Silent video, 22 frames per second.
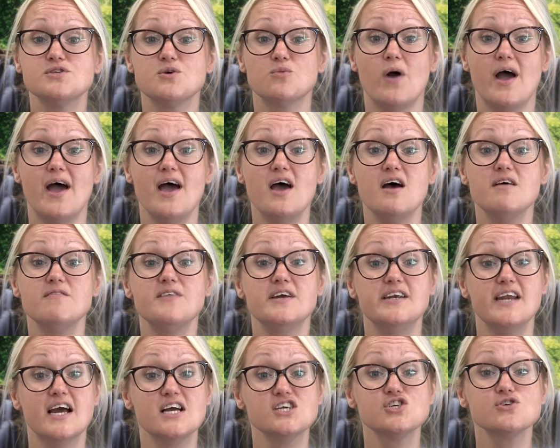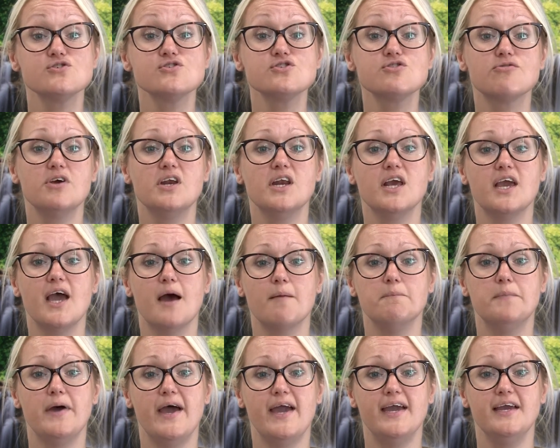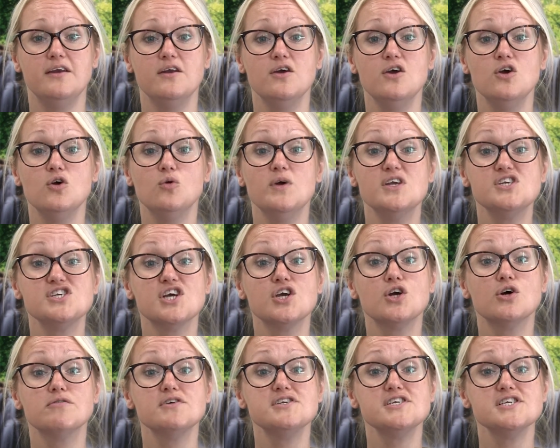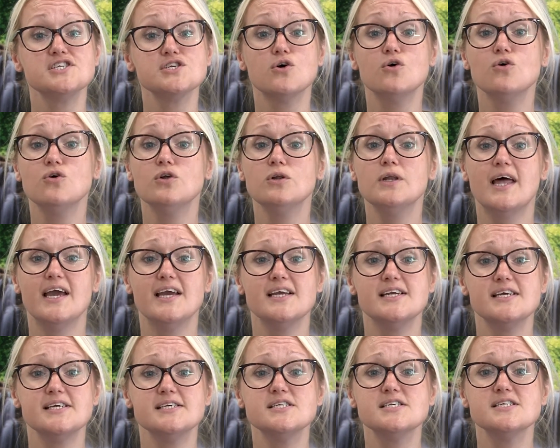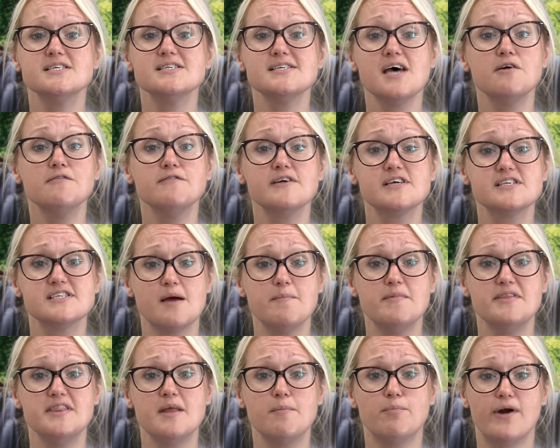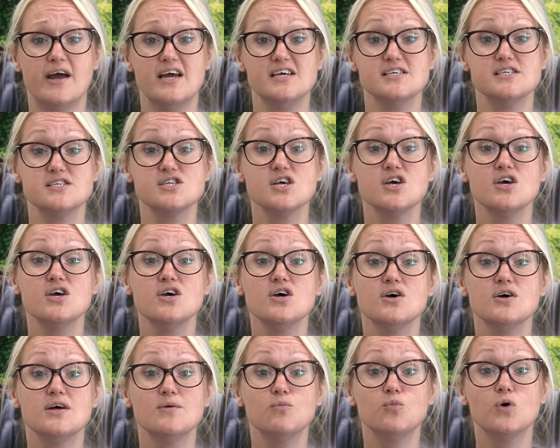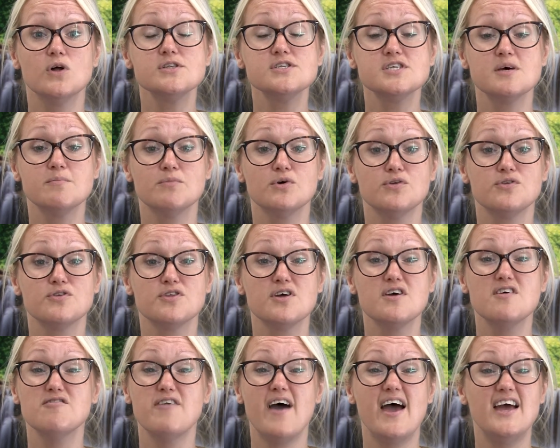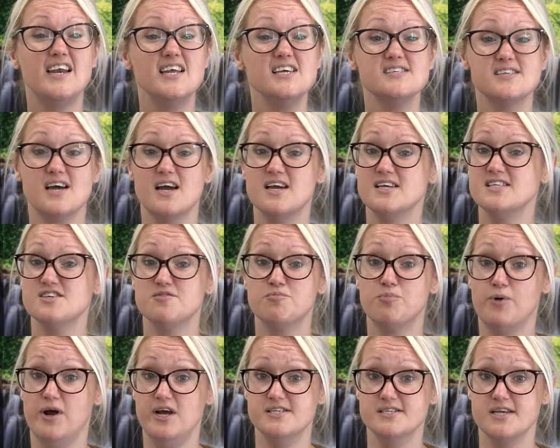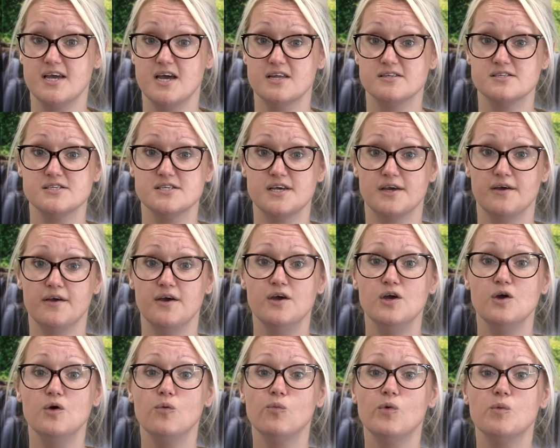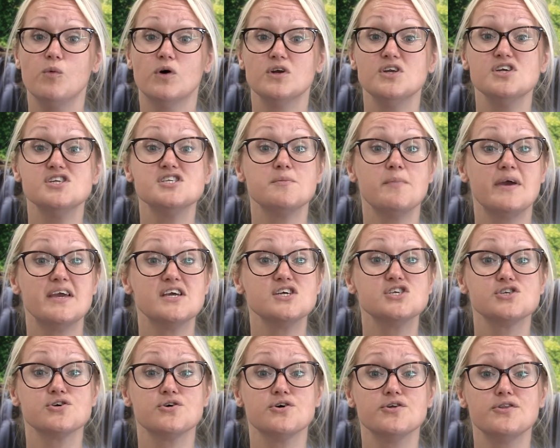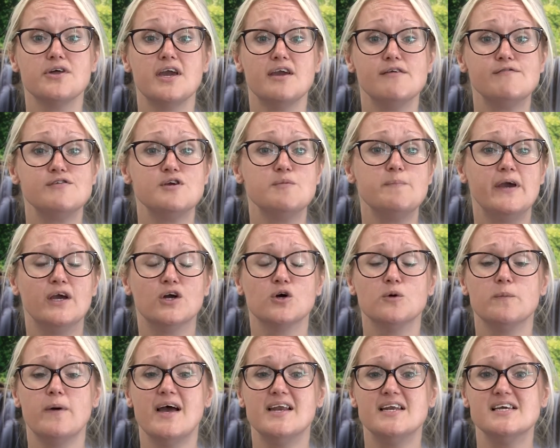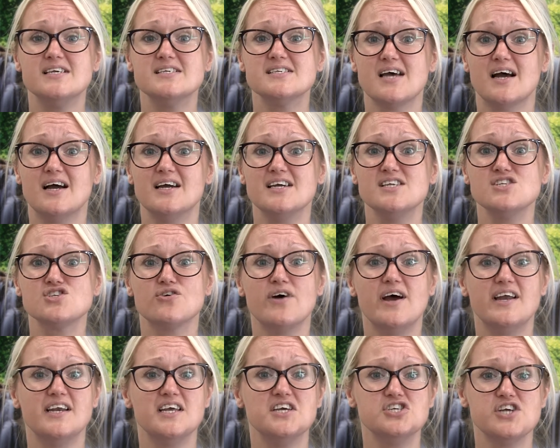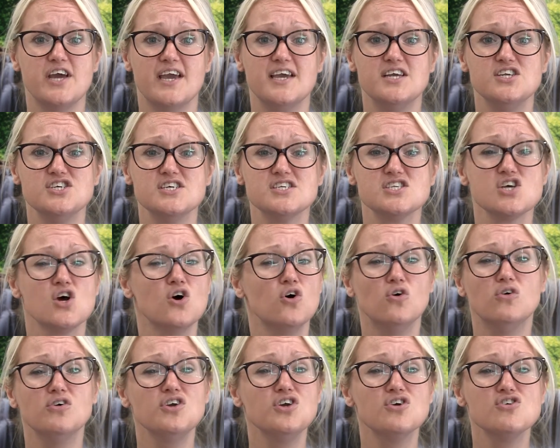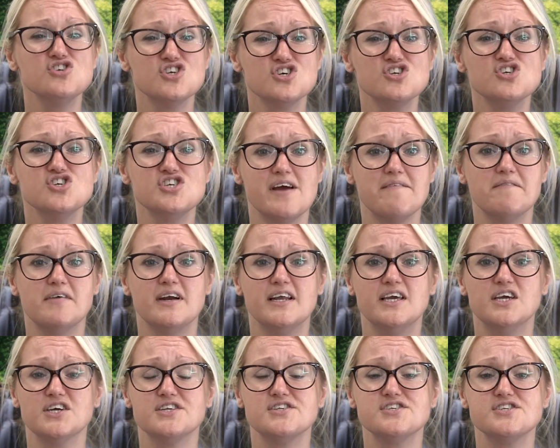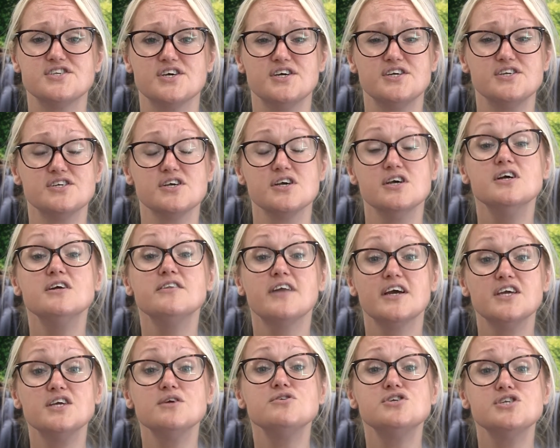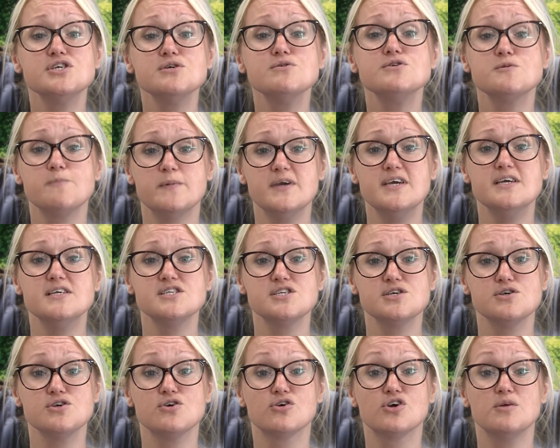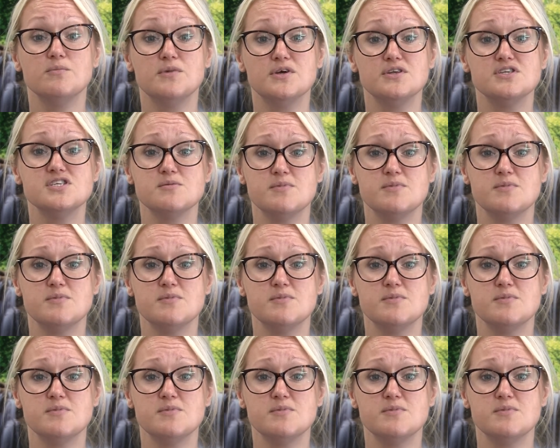aware of the National Screening Campaign, which encourages all ladies to self-examine their breasts once a month for any signs of breast cancer. We want you to make sure that if you pick up any signs or any changes, or you're just generally concerned, that you do speak to your community